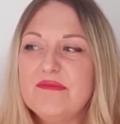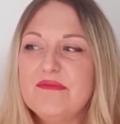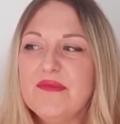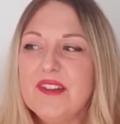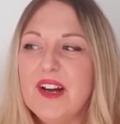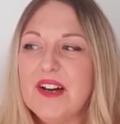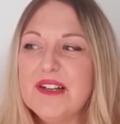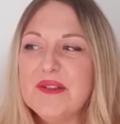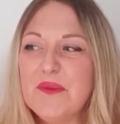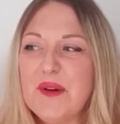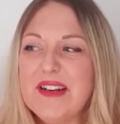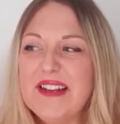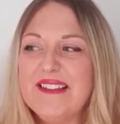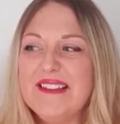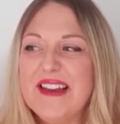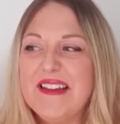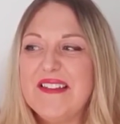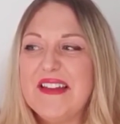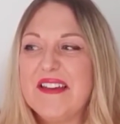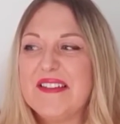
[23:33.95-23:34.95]
I went in
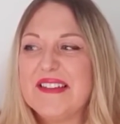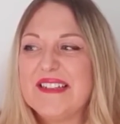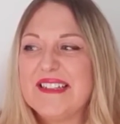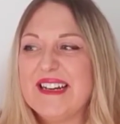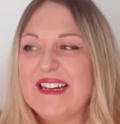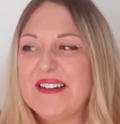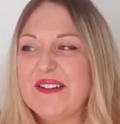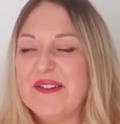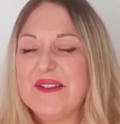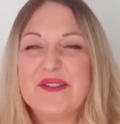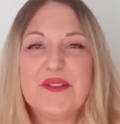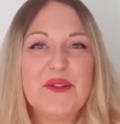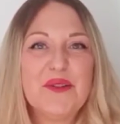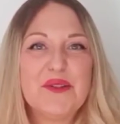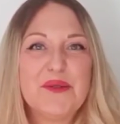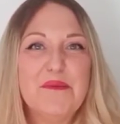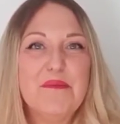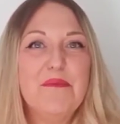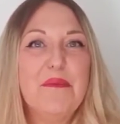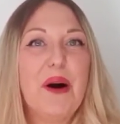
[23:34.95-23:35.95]
there the other day and I saw
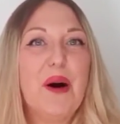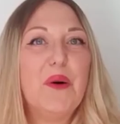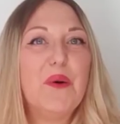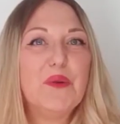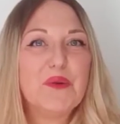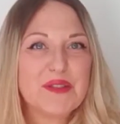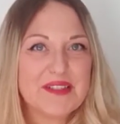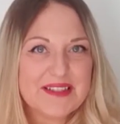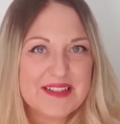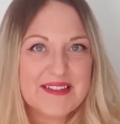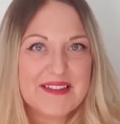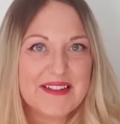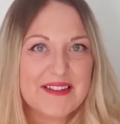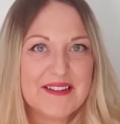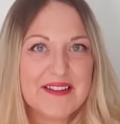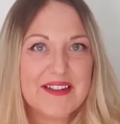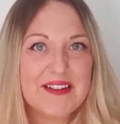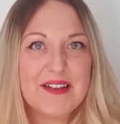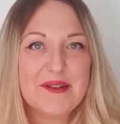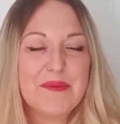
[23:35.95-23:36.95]
some bowls
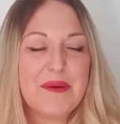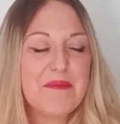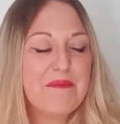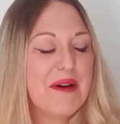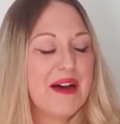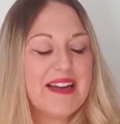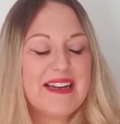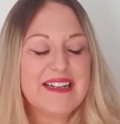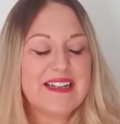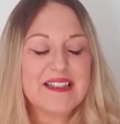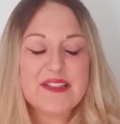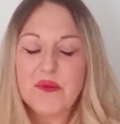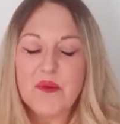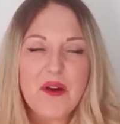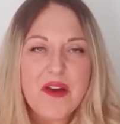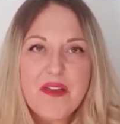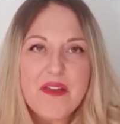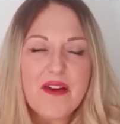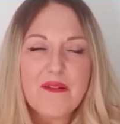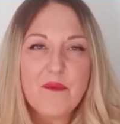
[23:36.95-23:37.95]
that had been made. I said,
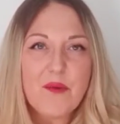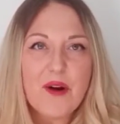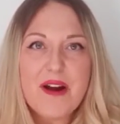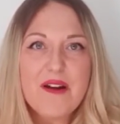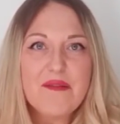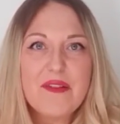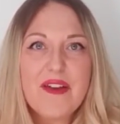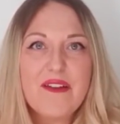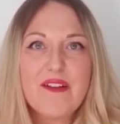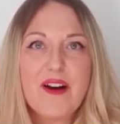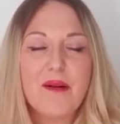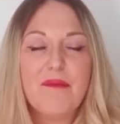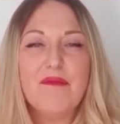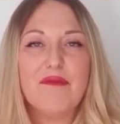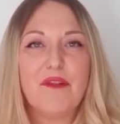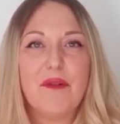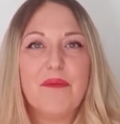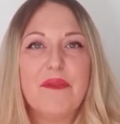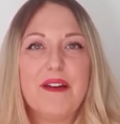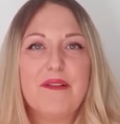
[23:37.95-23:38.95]
where have they come
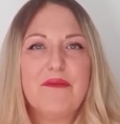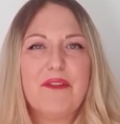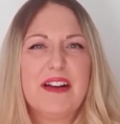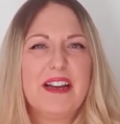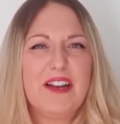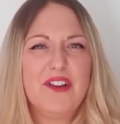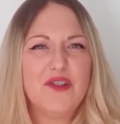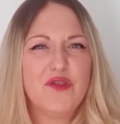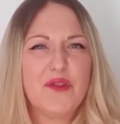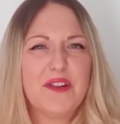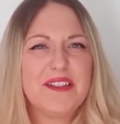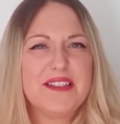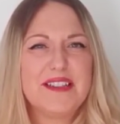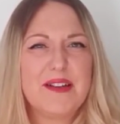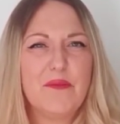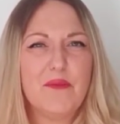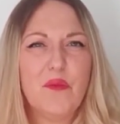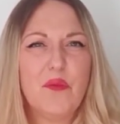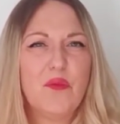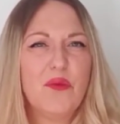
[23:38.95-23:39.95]
from? They're really
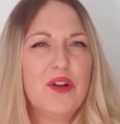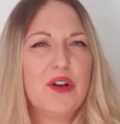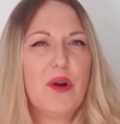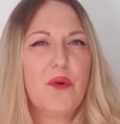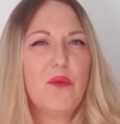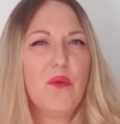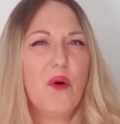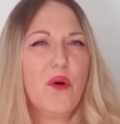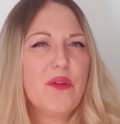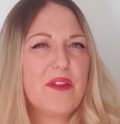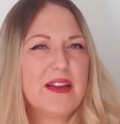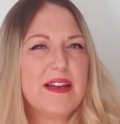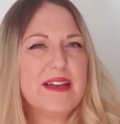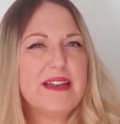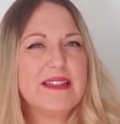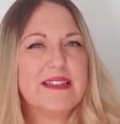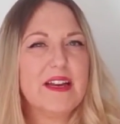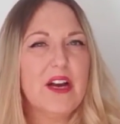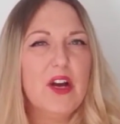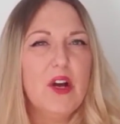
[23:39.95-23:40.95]
interesting. What are
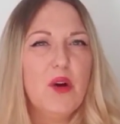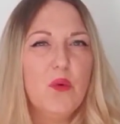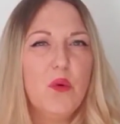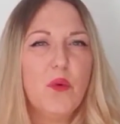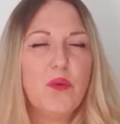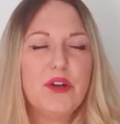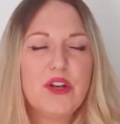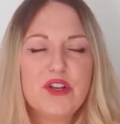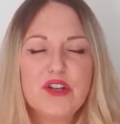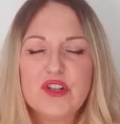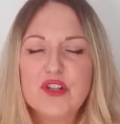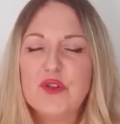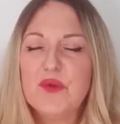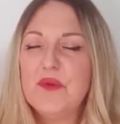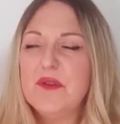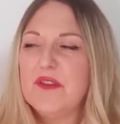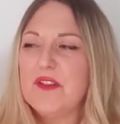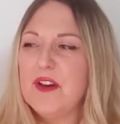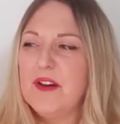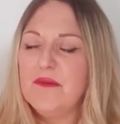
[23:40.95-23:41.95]
these? What will you do
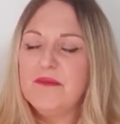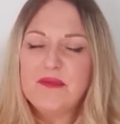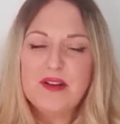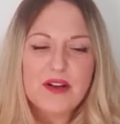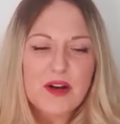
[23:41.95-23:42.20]
with them?